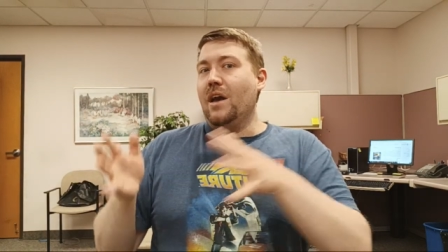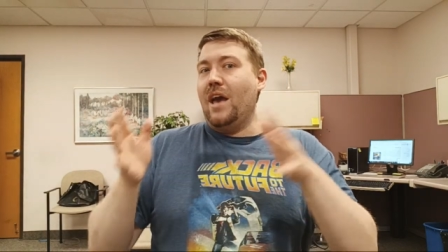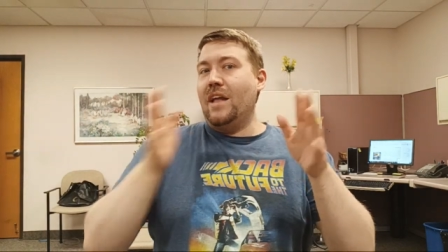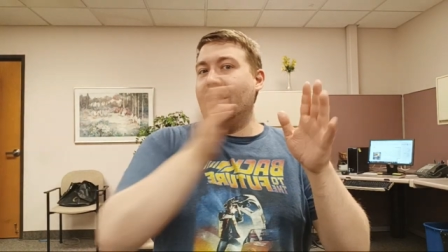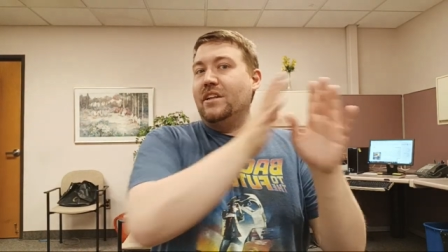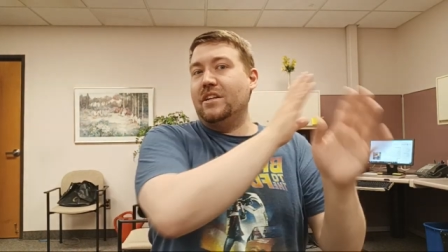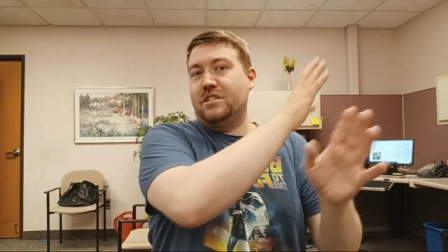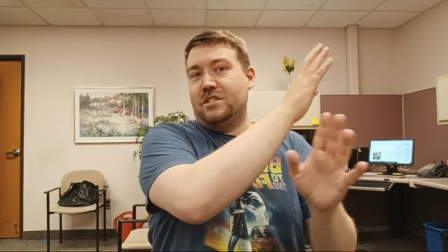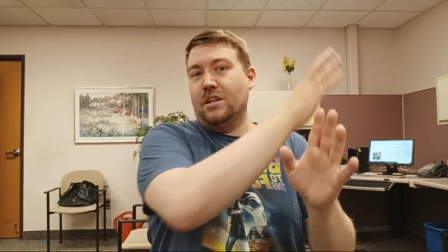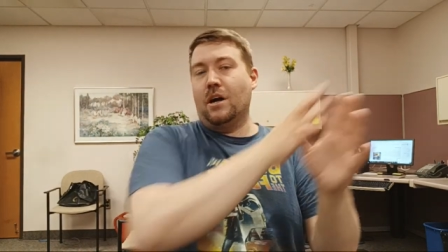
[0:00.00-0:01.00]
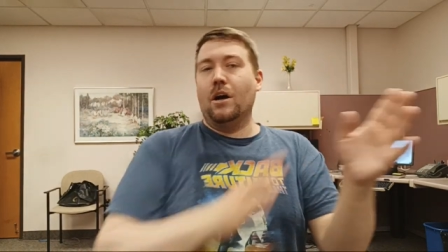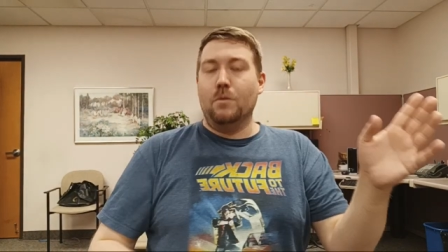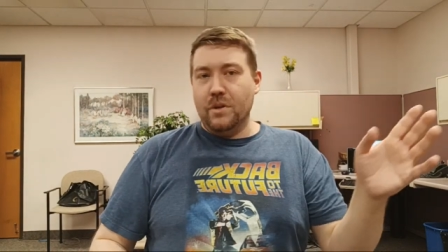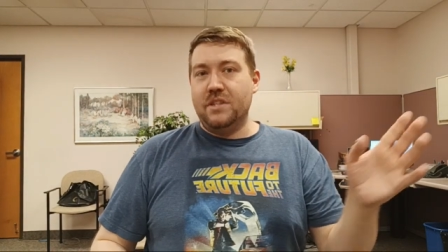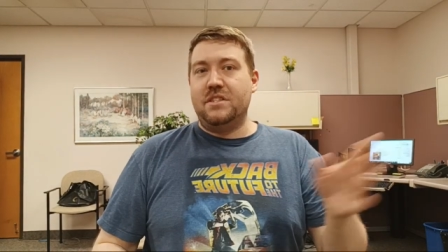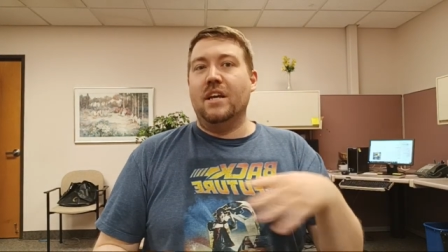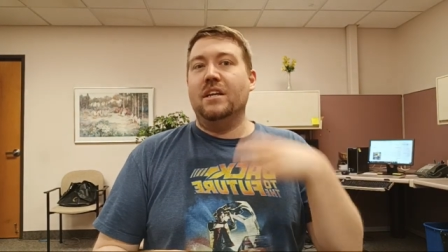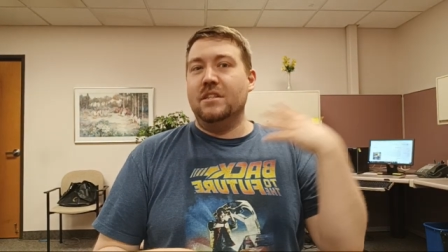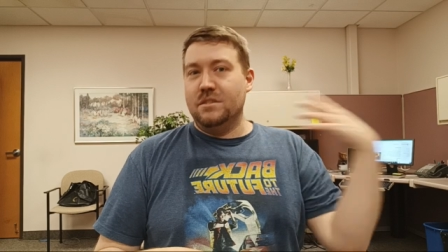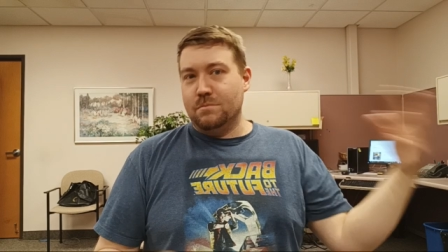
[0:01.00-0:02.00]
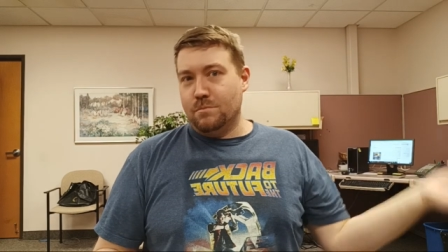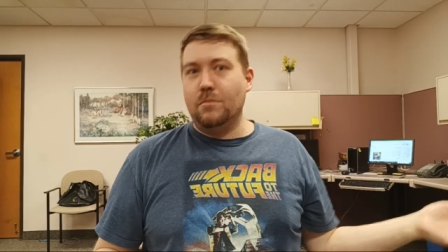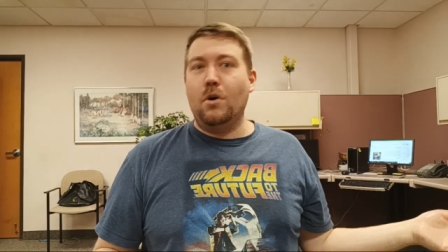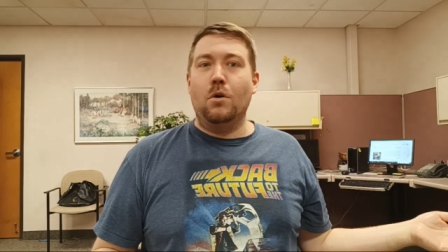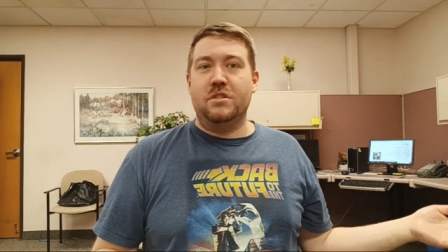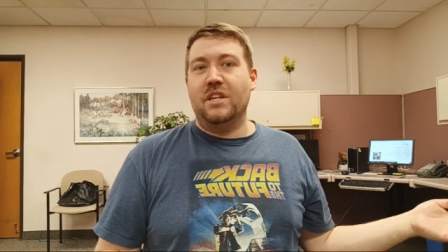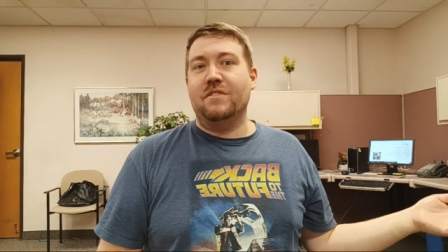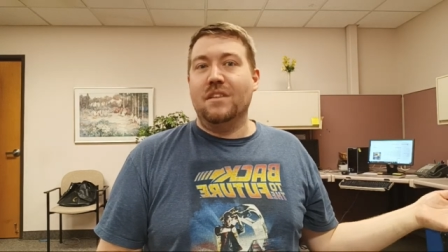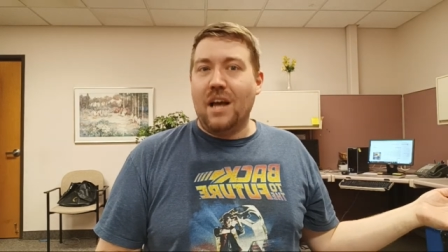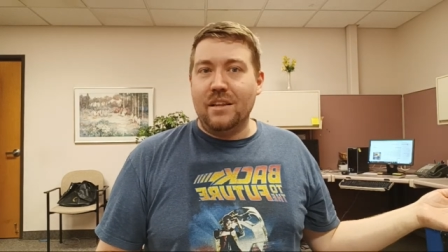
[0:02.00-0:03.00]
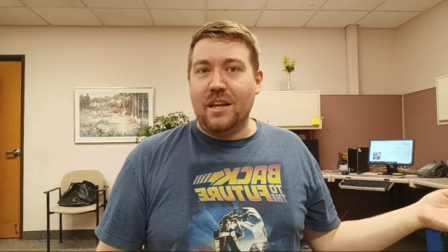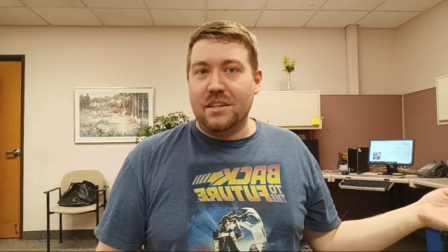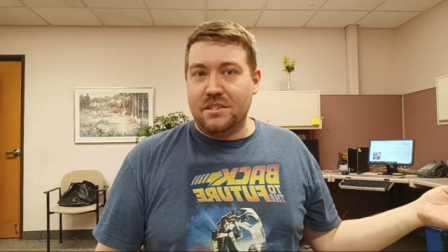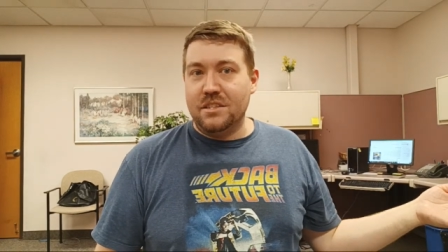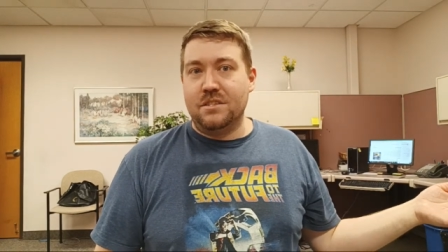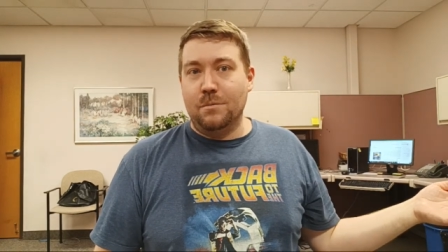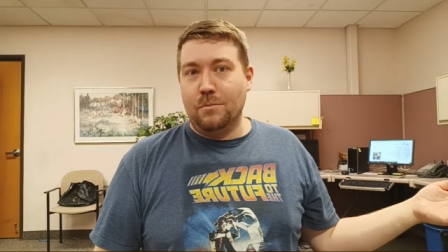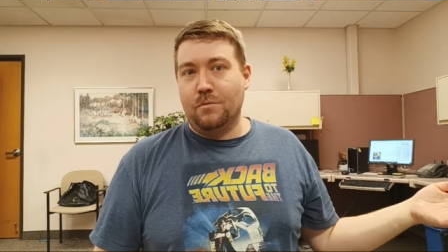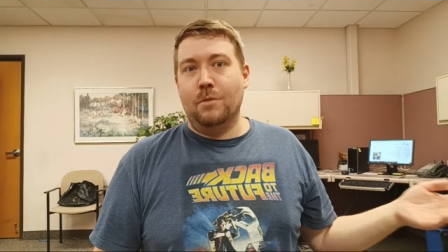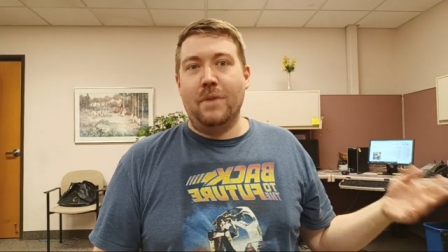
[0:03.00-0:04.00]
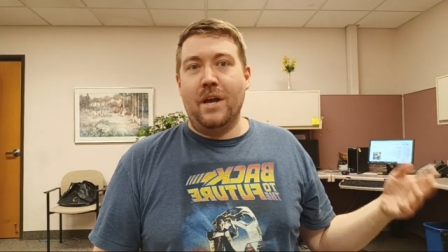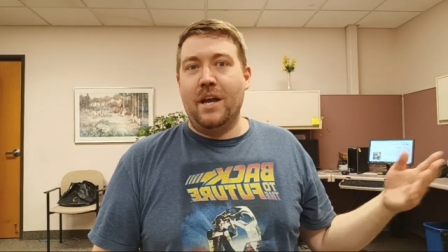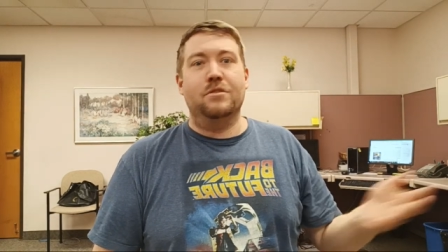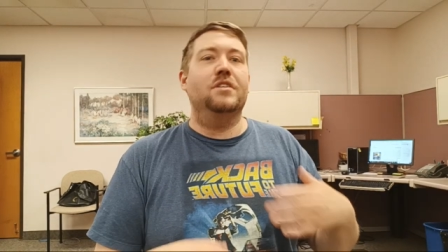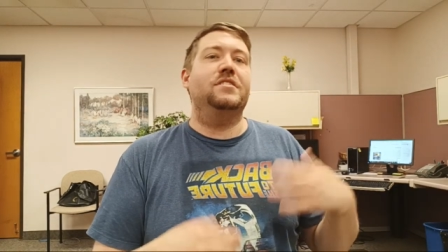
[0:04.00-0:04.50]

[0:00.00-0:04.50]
and then you just did a hard reset and oh, saved the Lylat system from Andross.